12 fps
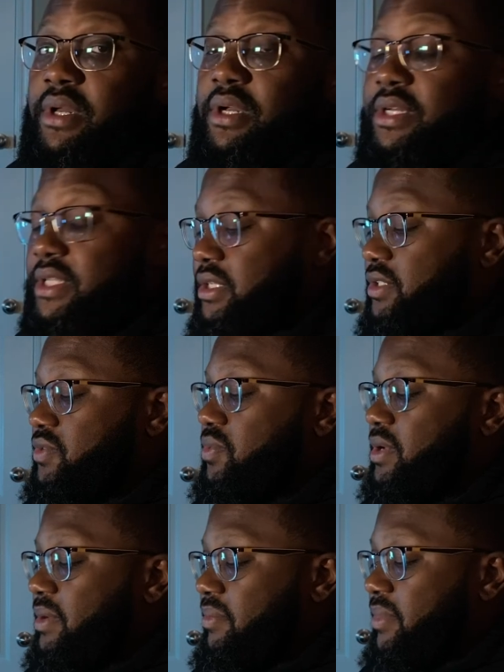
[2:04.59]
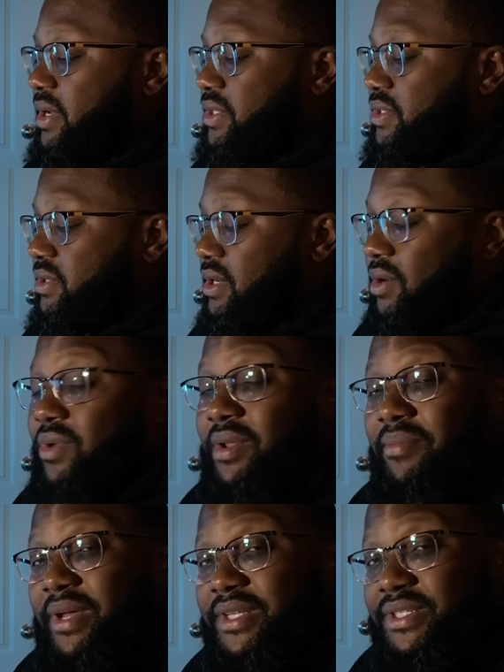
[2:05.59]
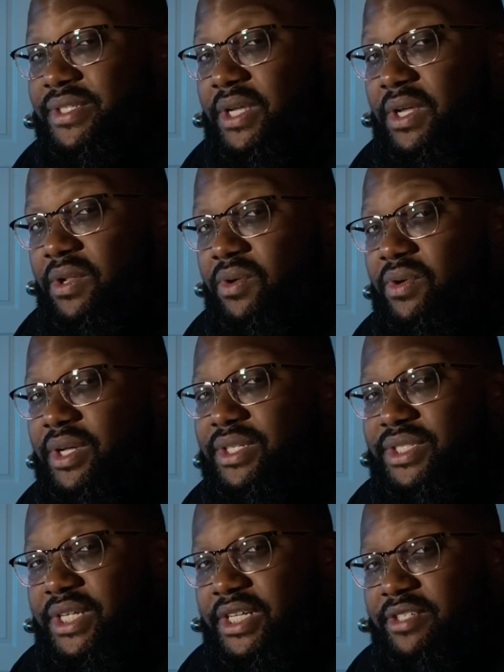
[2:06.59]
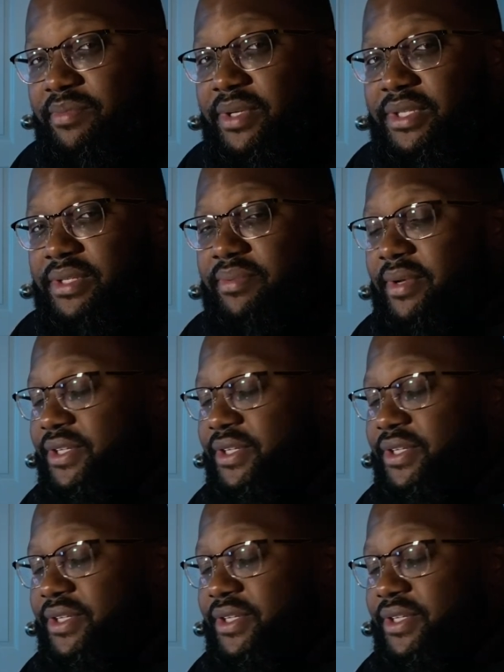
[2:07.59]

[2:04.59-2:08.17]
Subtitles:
because I just want to make sure, I want to make subtle adjustments,